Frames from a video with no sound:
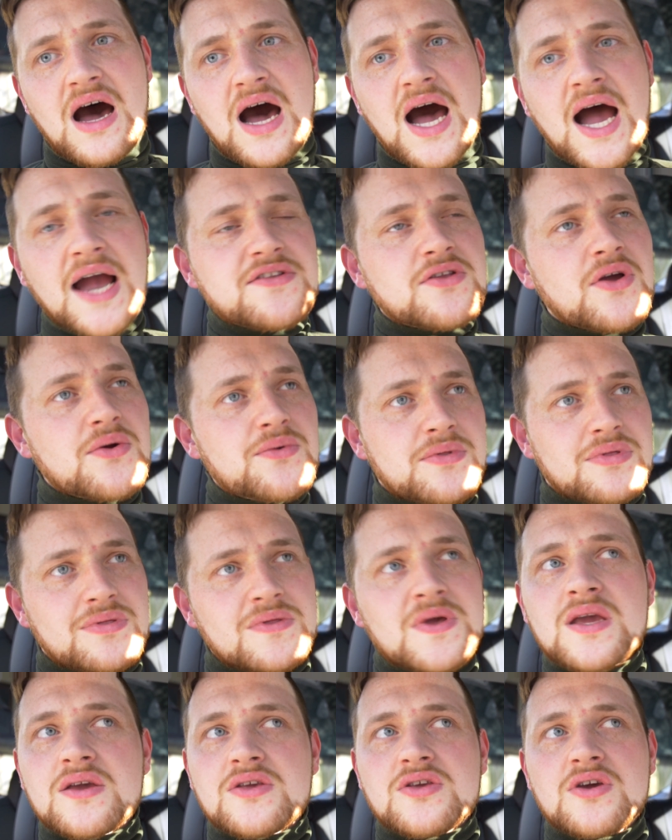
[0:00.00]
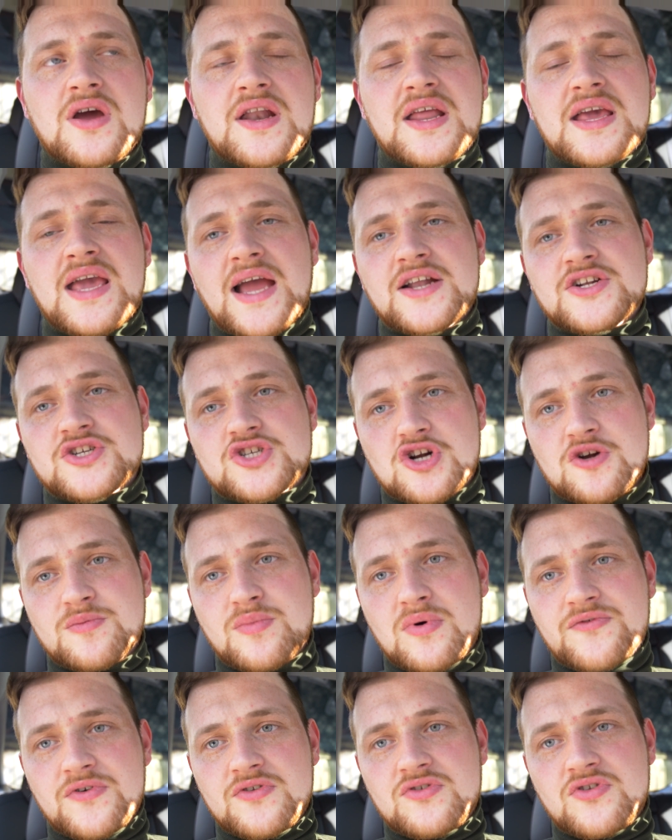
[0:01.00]
I don't think you're going to get in
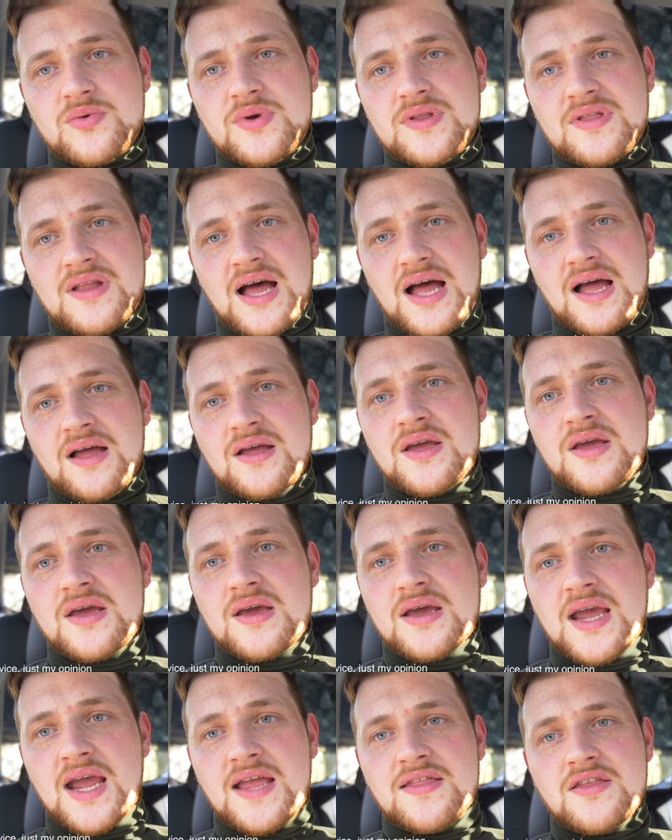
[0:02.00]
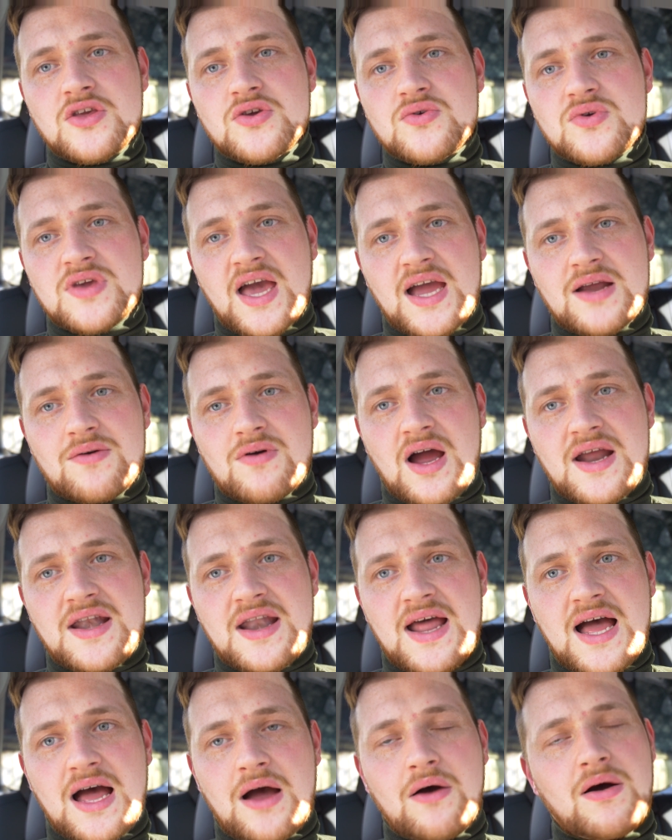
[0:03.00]
trouble for doing that in the UK right
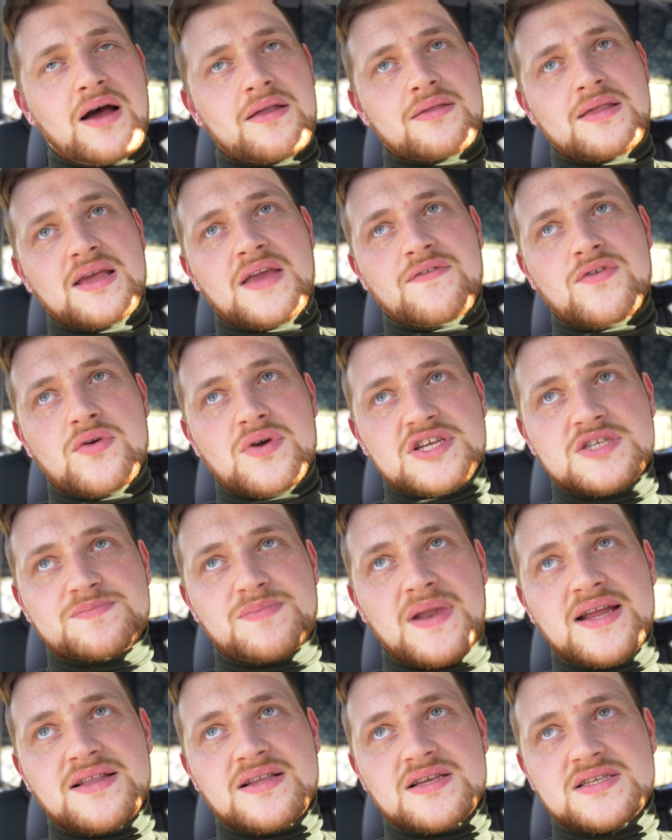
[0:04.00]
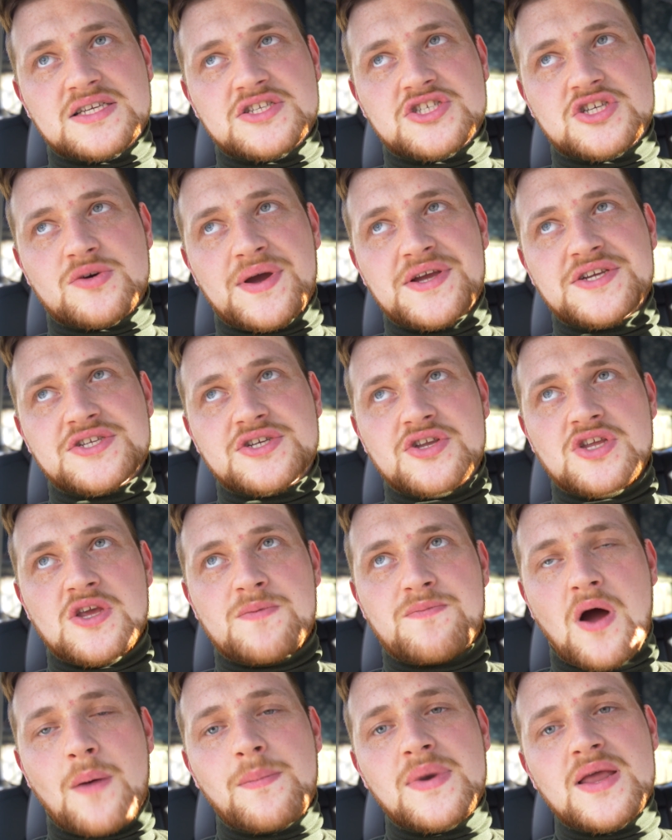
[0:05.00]
now. I think if you explain the situation, you
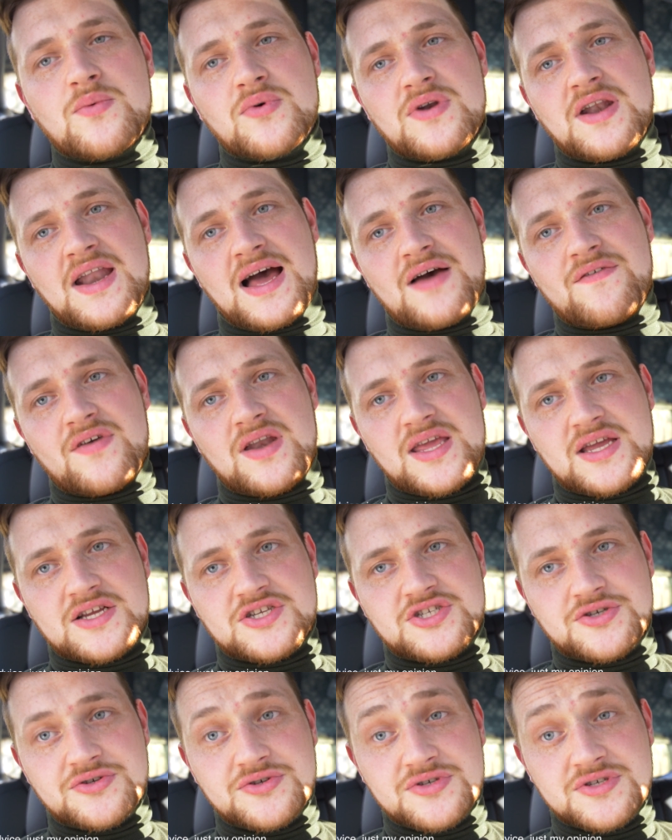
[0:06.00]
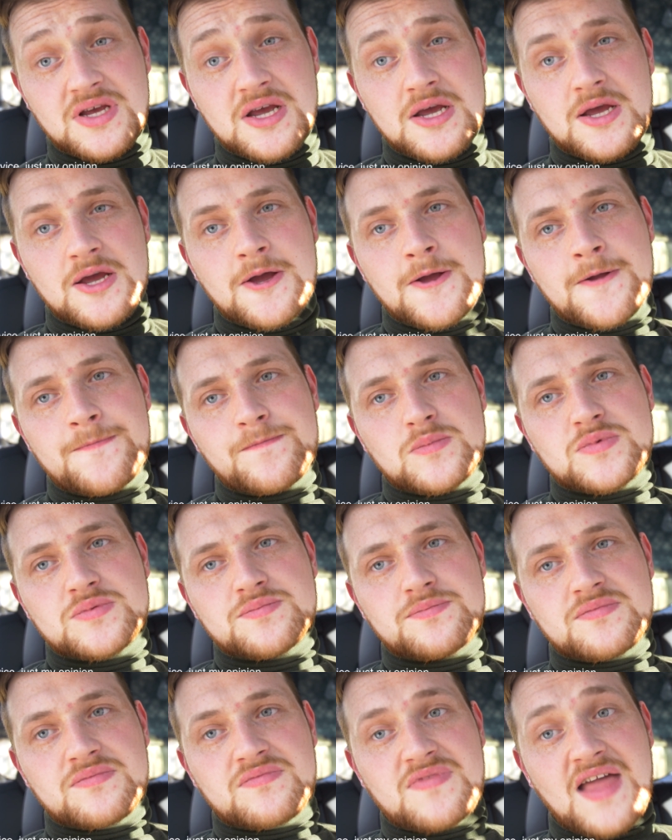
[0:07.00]
probably wouldn't have any issues.
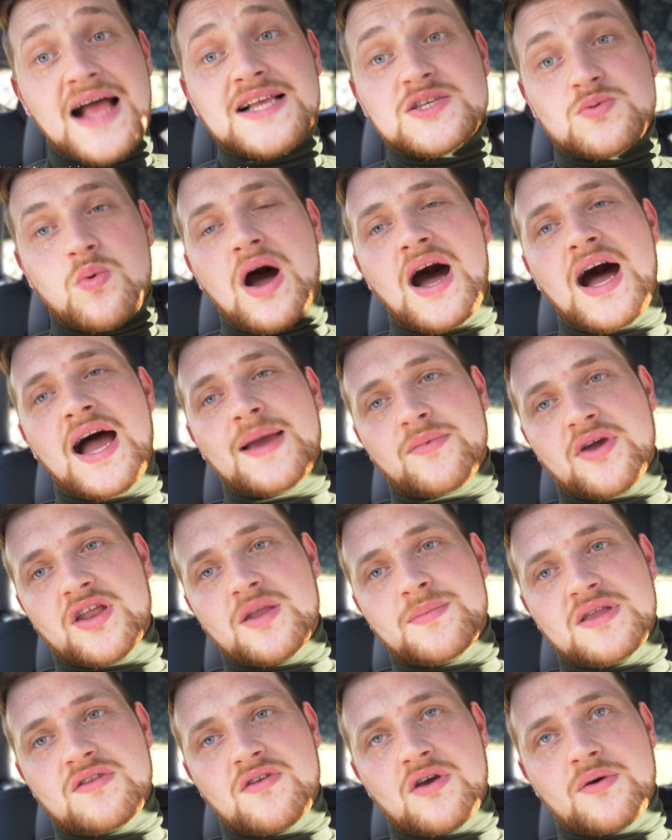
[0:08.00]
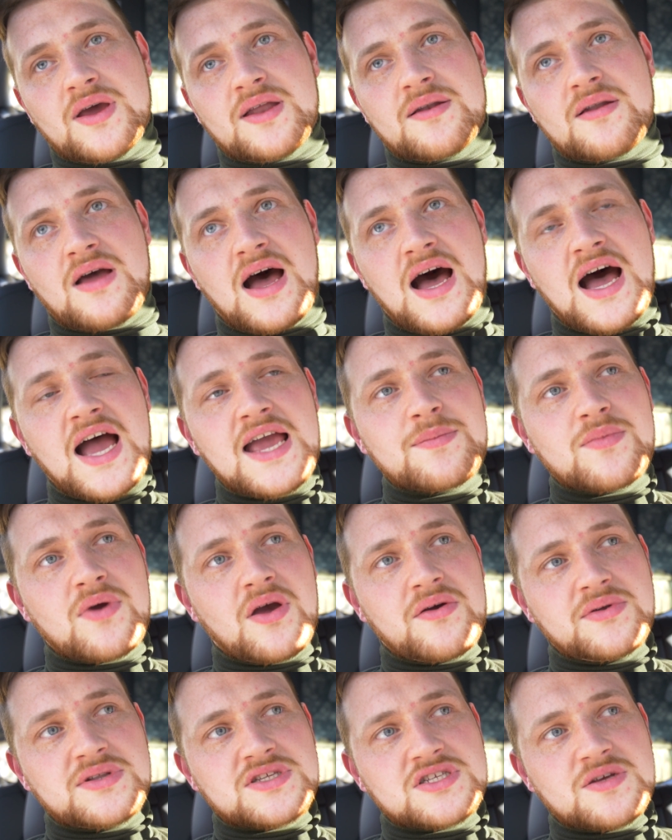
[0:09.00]
That's what I'm going to be doing. I am
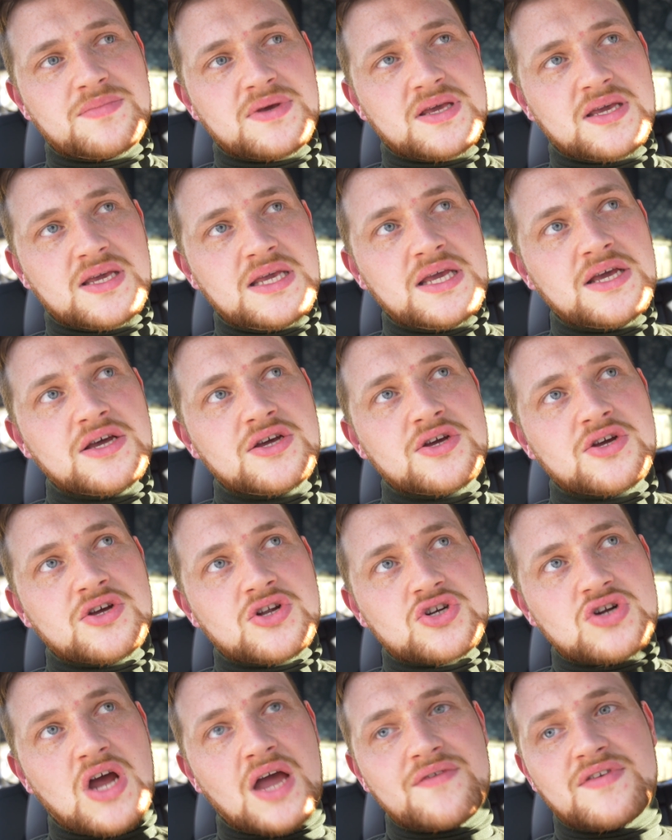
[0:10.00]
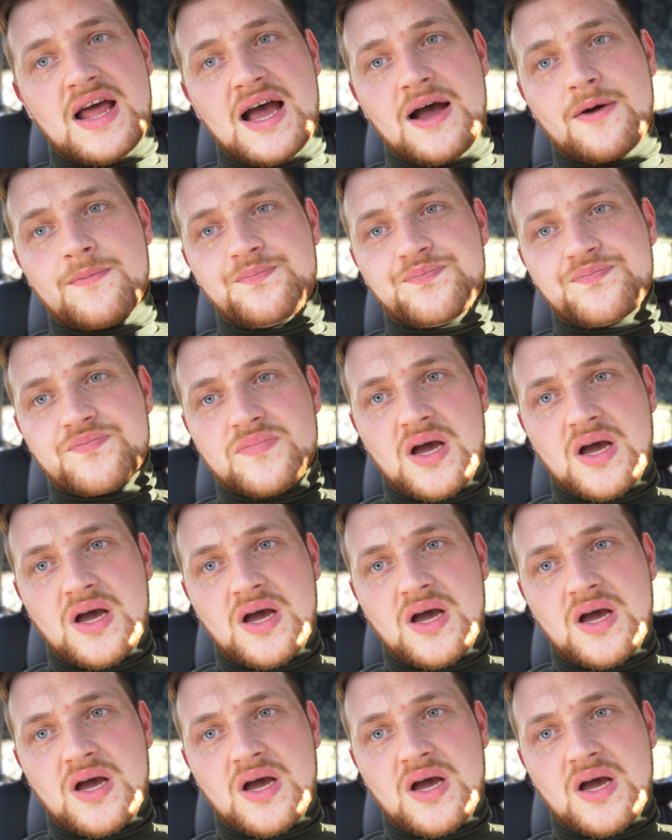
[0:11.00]
going to be driving out.